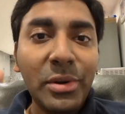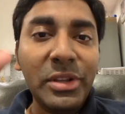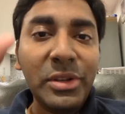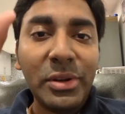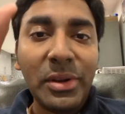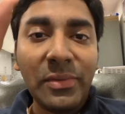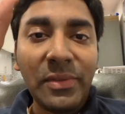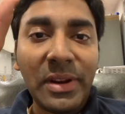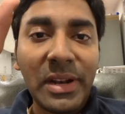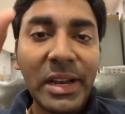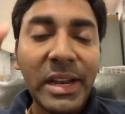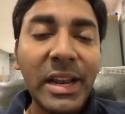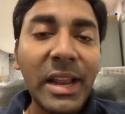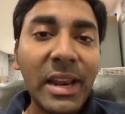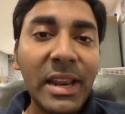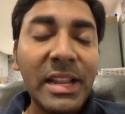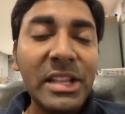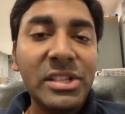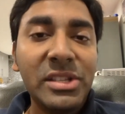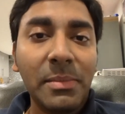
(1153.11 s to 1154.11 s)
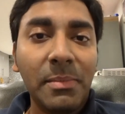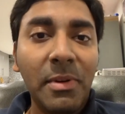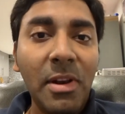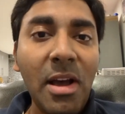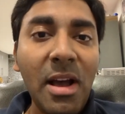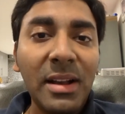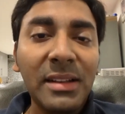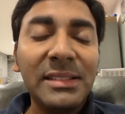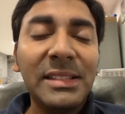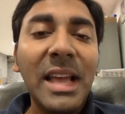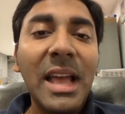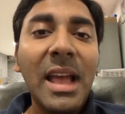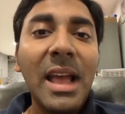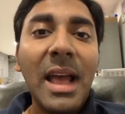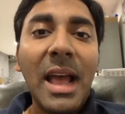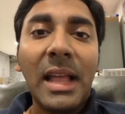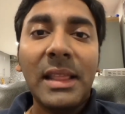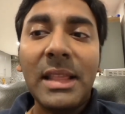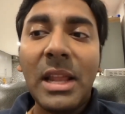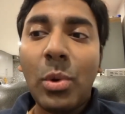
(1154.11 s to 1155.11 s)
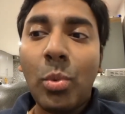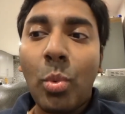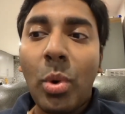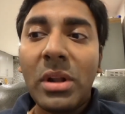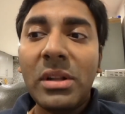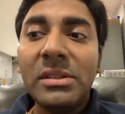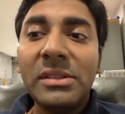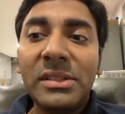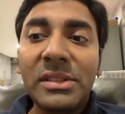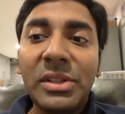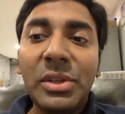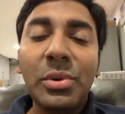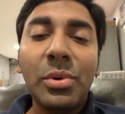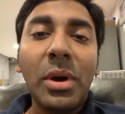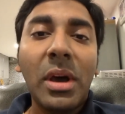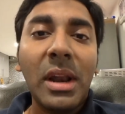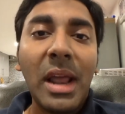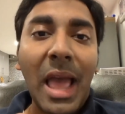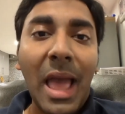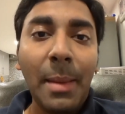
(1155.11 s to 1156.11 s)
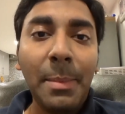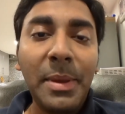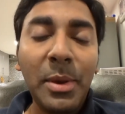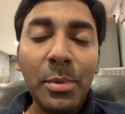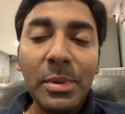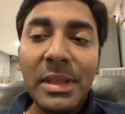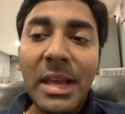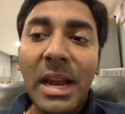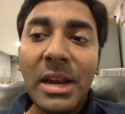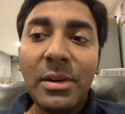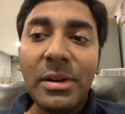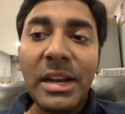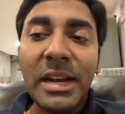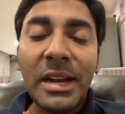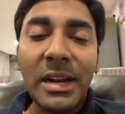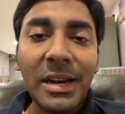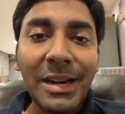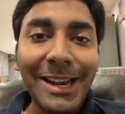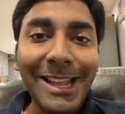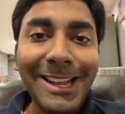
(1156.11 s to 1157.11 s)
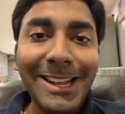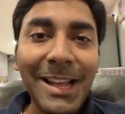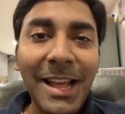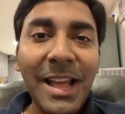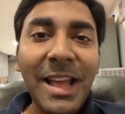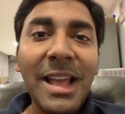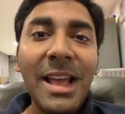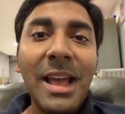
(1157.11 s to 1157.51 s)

You clearly arrange the blocks, and then once you are happy with that, you need to click